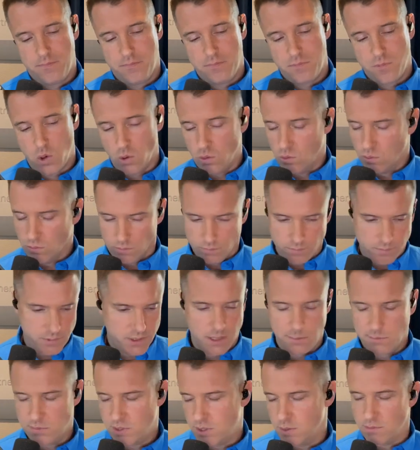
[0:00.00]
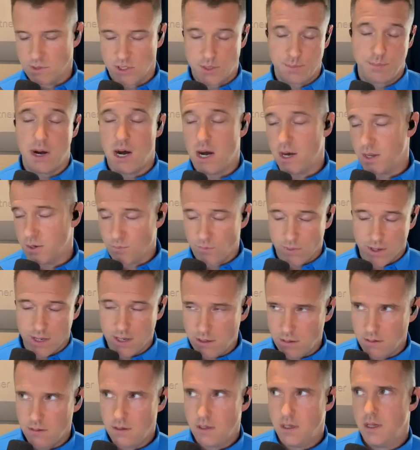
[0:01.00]
Google seems to respond
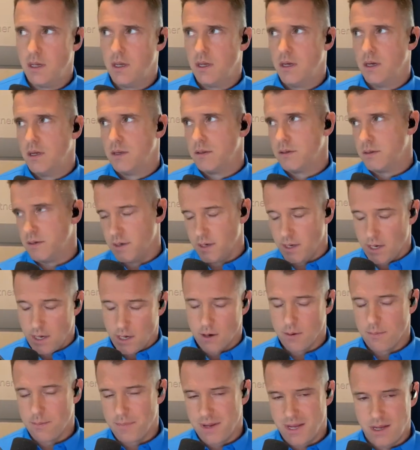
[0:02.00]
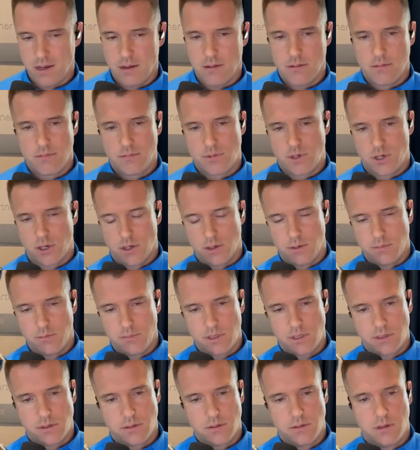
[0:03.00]
well to near me
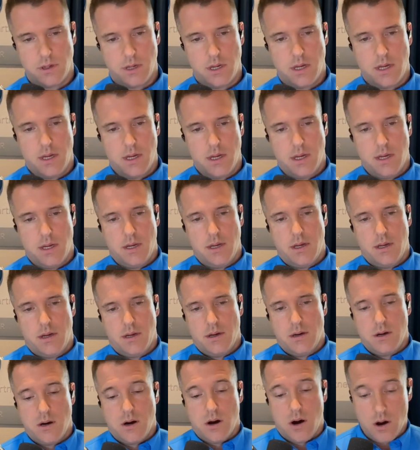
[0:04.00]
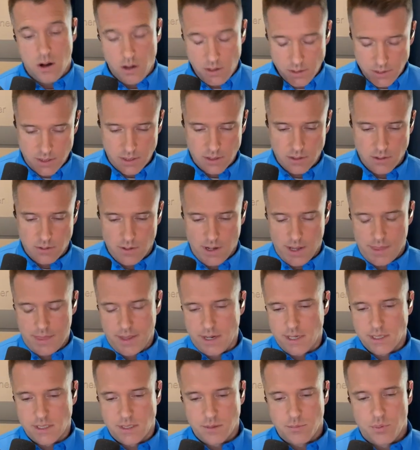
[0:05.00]
terms. Also, I think
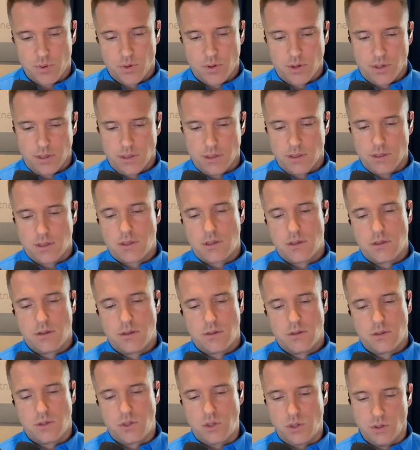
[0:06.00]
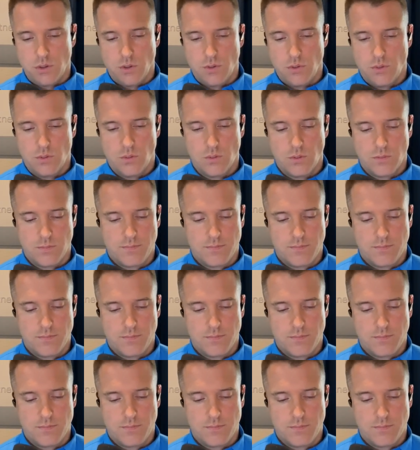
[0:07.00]
it's important to